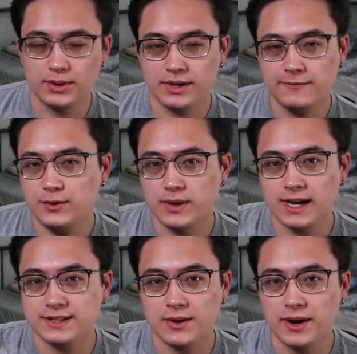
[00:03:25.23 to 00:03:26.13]
But if you
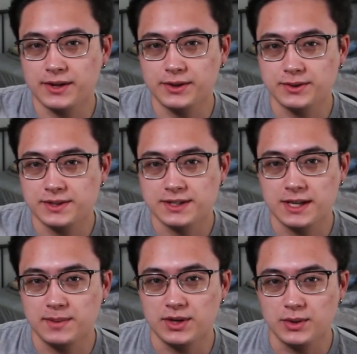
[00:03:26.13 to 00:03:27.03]
guys know how to use
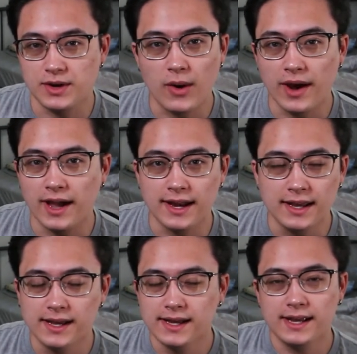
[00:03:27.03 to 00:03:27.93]
TPU, go ahead
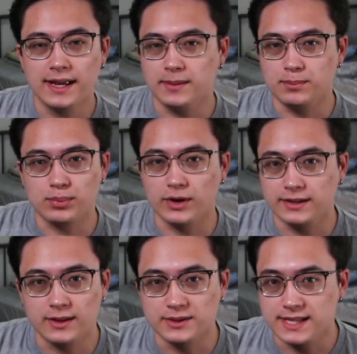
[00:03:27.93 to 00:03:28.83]
and
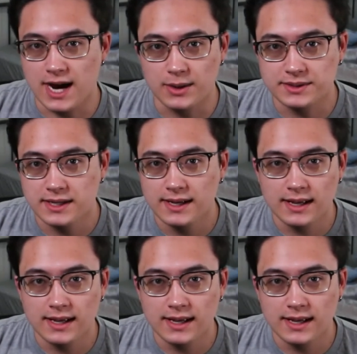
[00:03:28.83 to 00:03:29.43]
print those out.